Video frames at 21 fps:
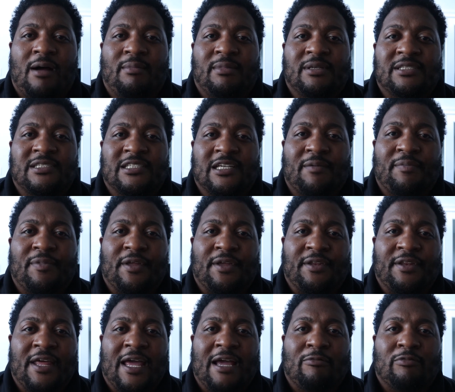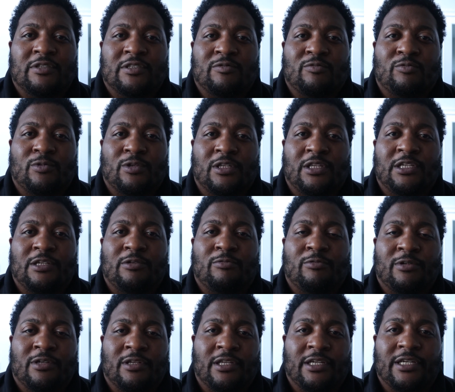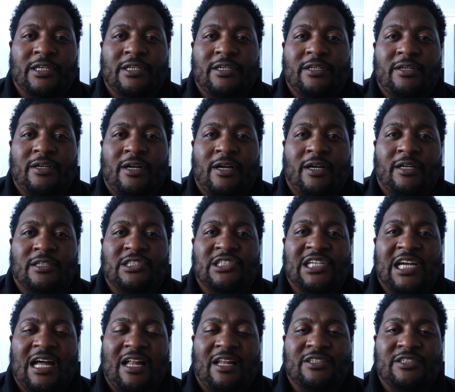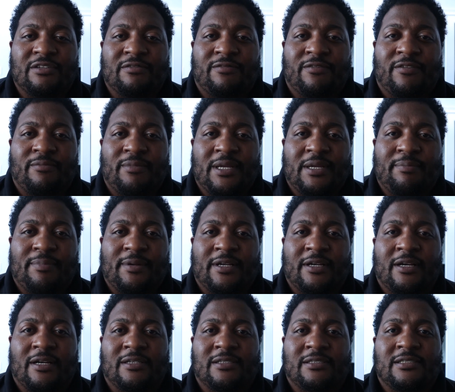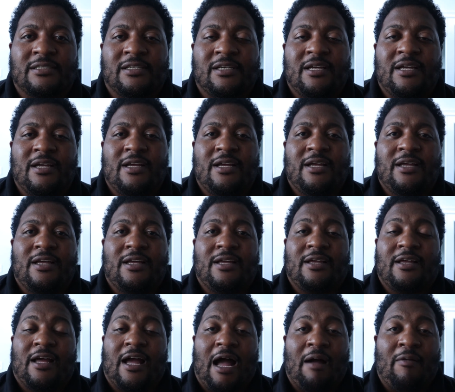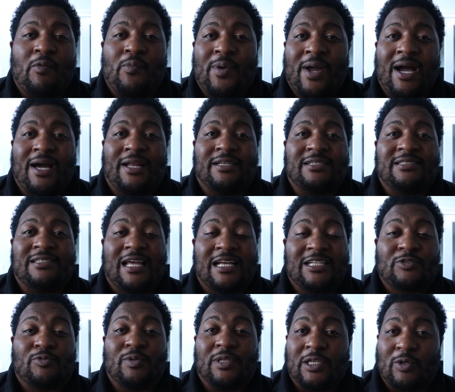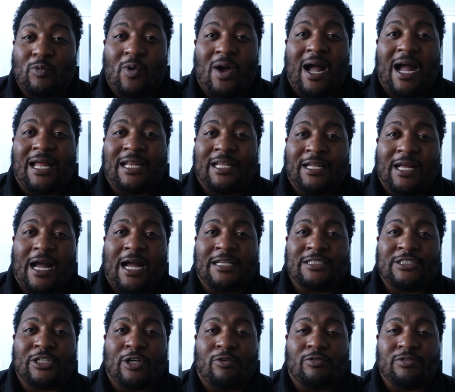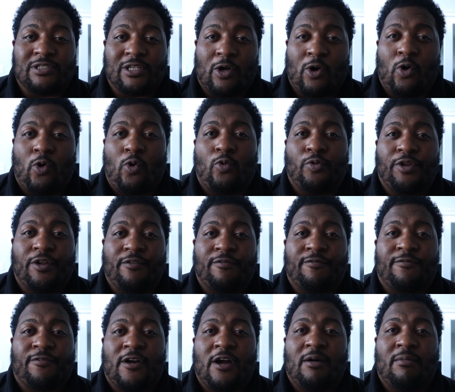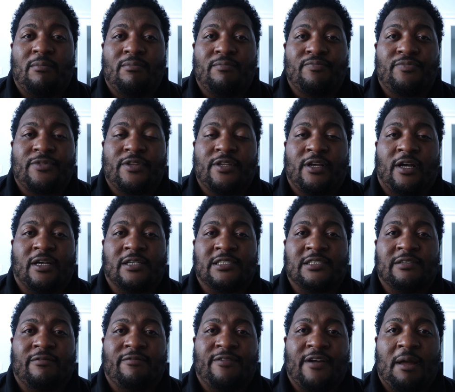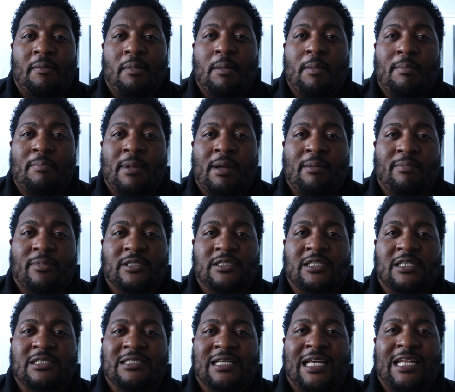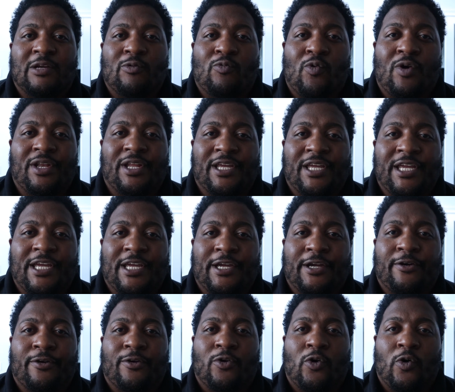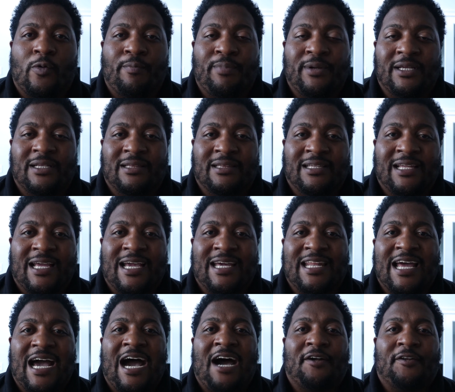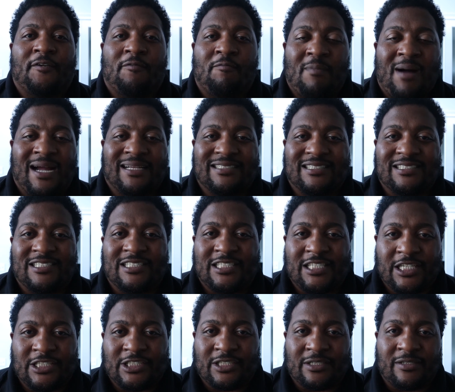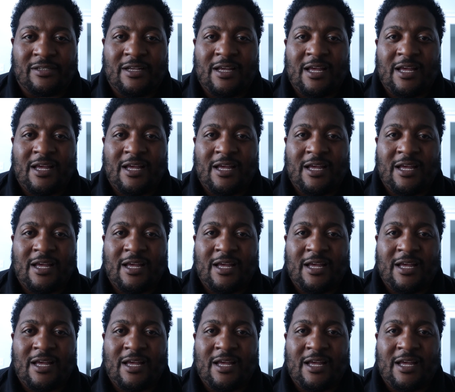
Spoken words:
is something that was really, really challenging for me, because I'm gonna be honest, that's really why I chose to hold it from some family members, because I didn't want to hear or be led out of my decision.